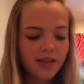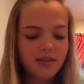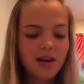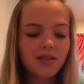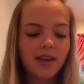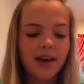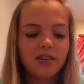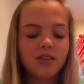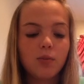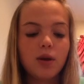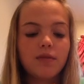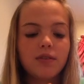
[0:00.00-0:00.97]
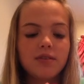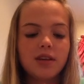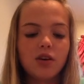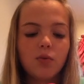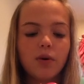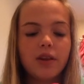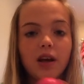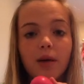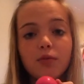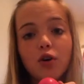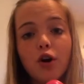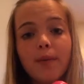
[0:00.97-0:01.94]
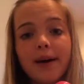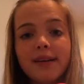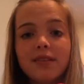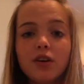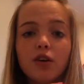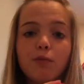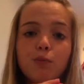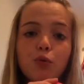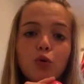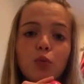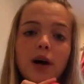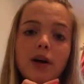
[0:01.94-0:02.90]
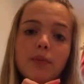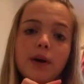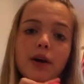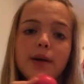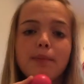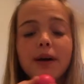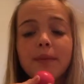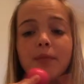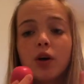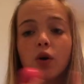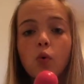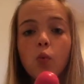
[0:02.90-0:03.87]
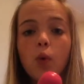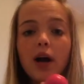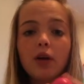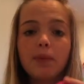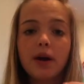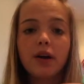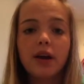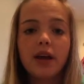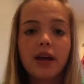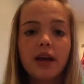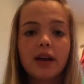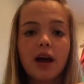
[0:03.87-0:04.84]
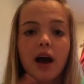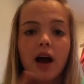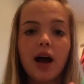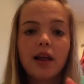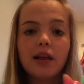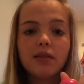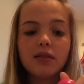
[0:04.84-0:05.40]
Then lastly, we have the single one that comes all by itself, poor Wildberry, but Wildberry, and I